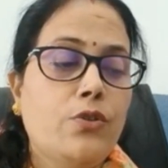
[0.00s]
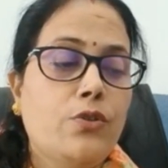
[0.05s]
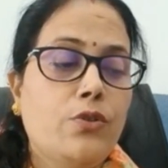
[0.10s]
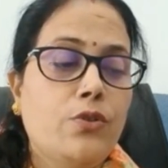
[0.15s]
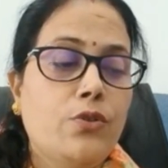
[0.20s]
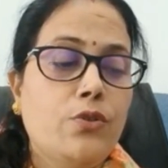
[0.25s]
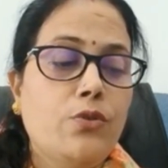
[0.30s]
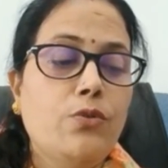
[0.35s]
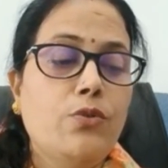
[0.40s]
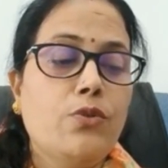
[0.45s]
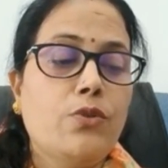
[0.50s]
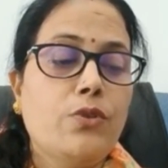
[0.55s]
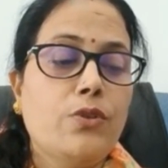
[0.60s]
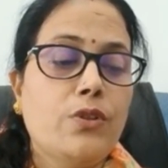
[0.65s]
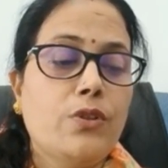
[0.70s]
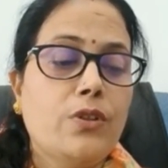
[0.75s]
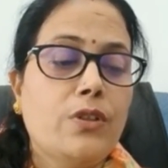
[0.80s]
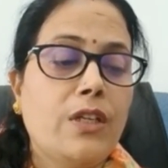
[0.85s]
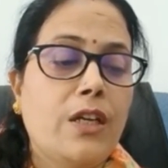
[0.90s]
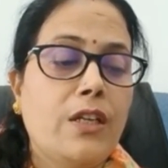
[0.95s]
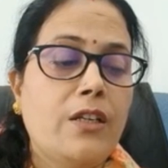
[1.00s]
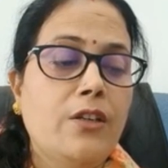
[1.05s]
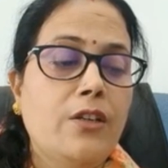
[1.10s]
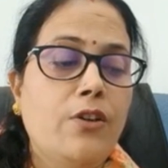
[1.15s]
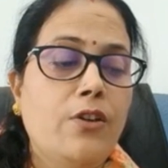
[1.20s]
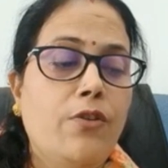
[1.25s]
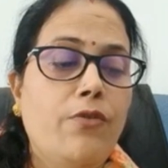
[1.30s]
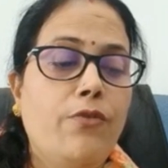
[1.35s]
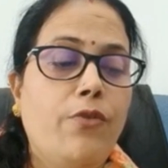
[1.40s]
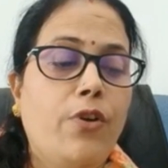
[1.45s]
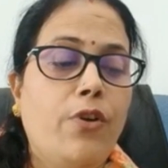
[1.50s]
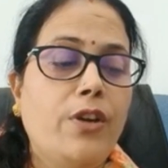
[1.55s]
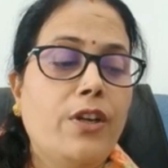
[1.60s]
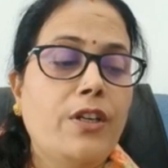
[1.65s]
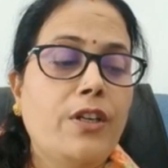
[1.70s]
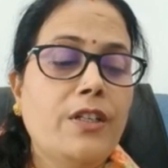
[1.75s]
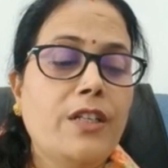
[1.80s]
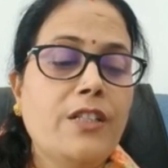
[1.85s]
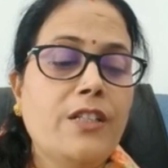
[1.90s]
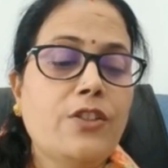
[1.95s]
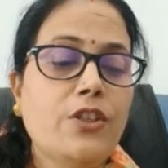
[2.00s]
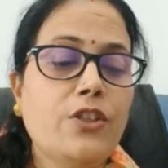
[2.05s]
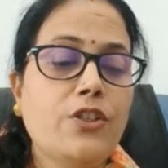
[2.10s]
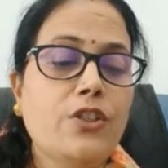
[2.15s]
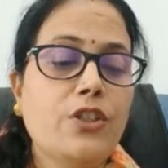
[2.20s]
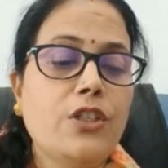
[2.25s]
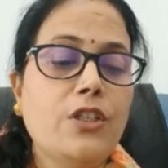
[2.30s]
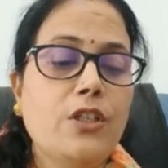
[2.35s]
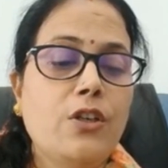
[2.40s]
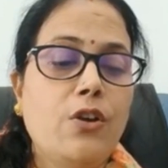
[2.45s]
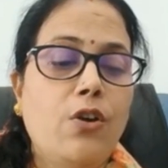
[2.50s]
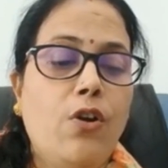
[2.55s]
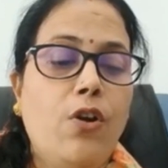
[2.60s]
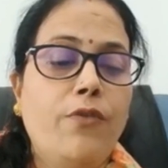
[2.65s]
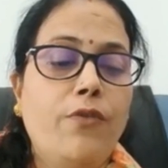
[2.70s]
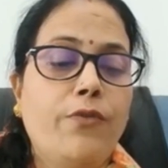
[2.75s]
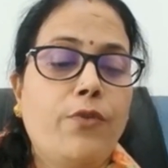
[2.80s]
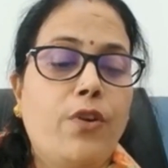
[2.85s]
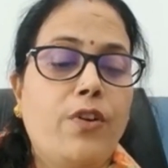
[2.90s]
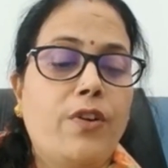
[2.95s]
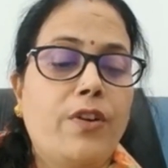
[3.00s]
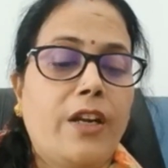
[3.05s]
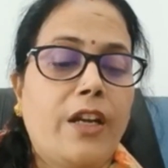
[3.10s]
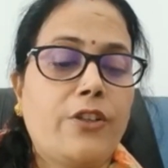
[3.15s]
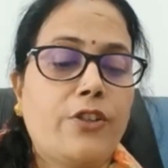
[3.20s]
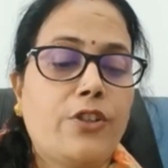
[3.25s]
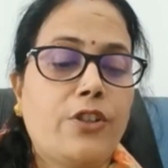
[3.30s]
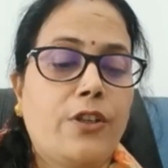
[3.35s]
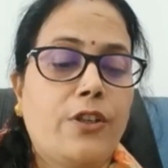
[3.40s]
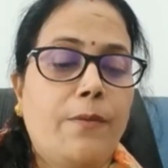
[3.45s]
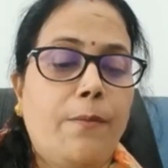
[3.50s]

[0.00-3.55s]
to done for intensity of contraction,